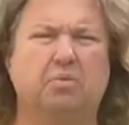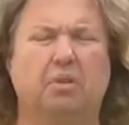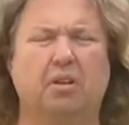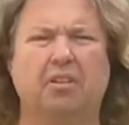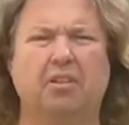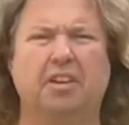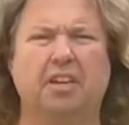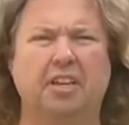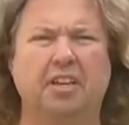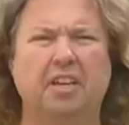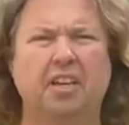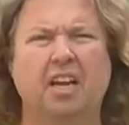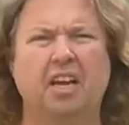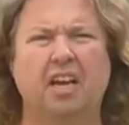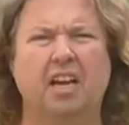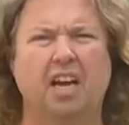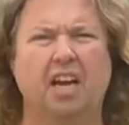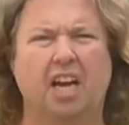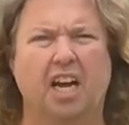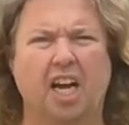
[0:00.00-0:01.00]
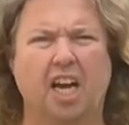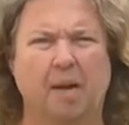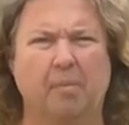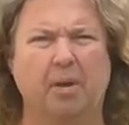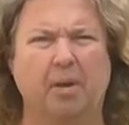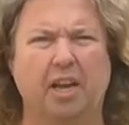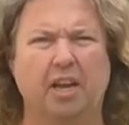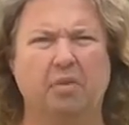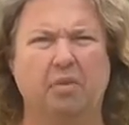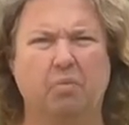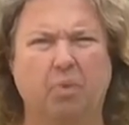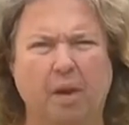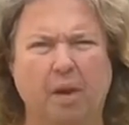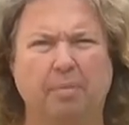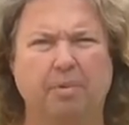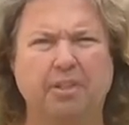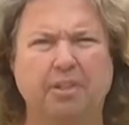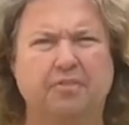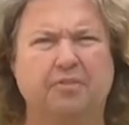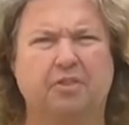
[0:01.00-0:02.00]
quality armor and
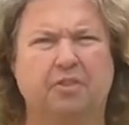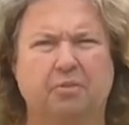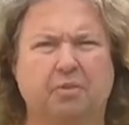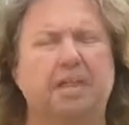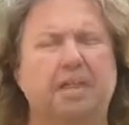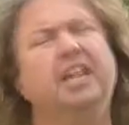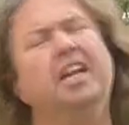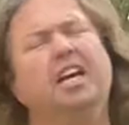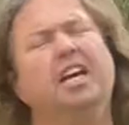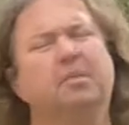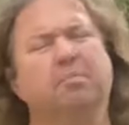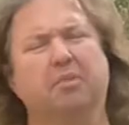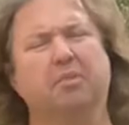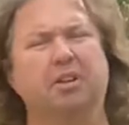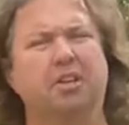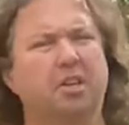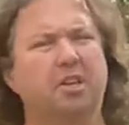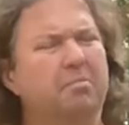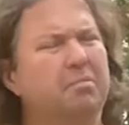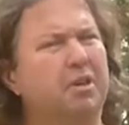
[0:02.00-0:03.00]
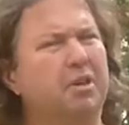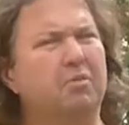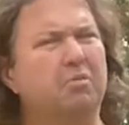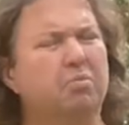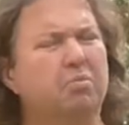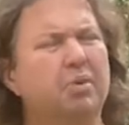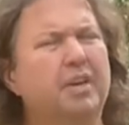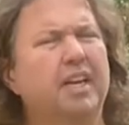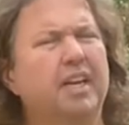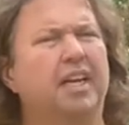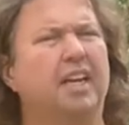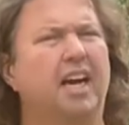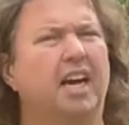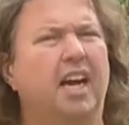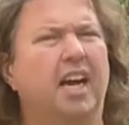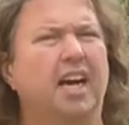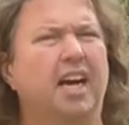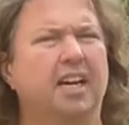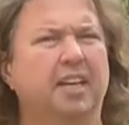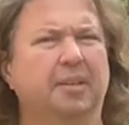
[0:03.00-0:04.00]
weapons for reenactment can be really
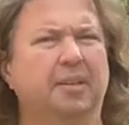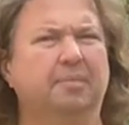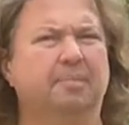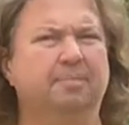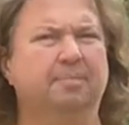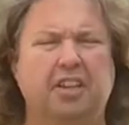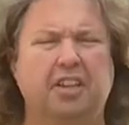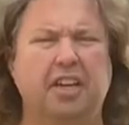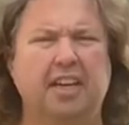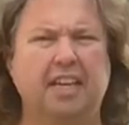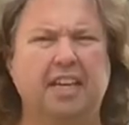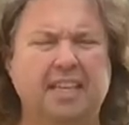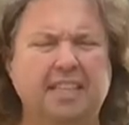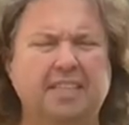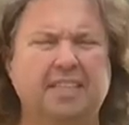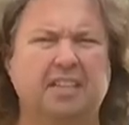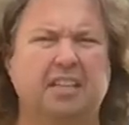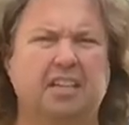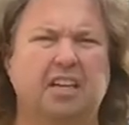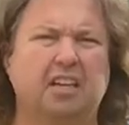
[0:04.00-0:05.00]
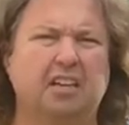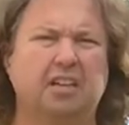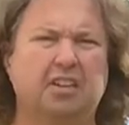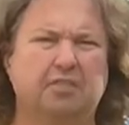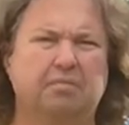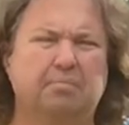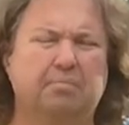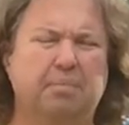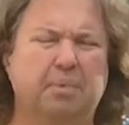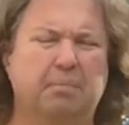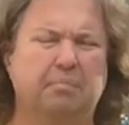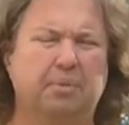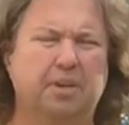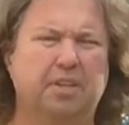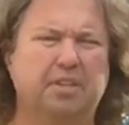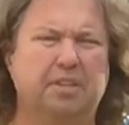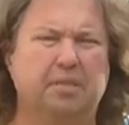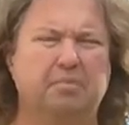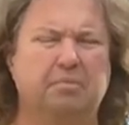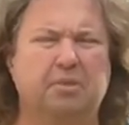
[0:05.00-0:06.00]
hard. There isn't a lot of
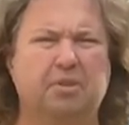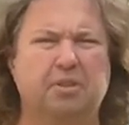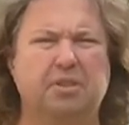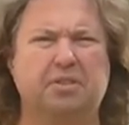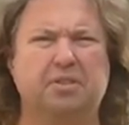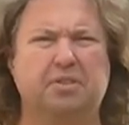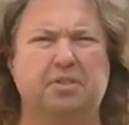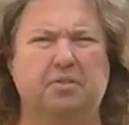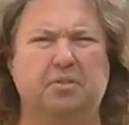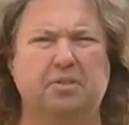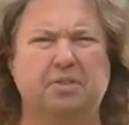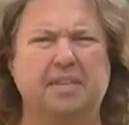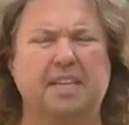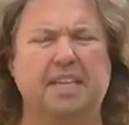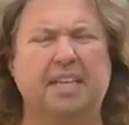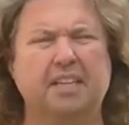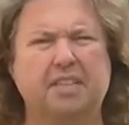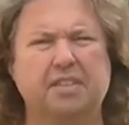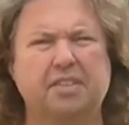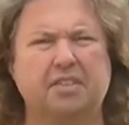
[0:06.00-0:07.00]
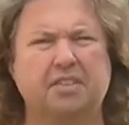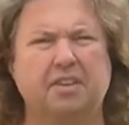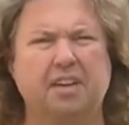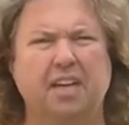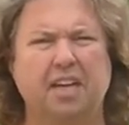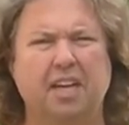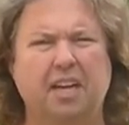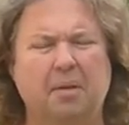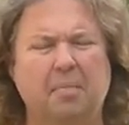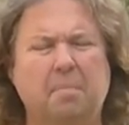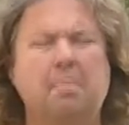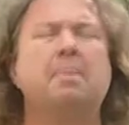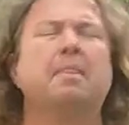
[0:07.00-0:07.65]
bricks and mortar stores in Australia,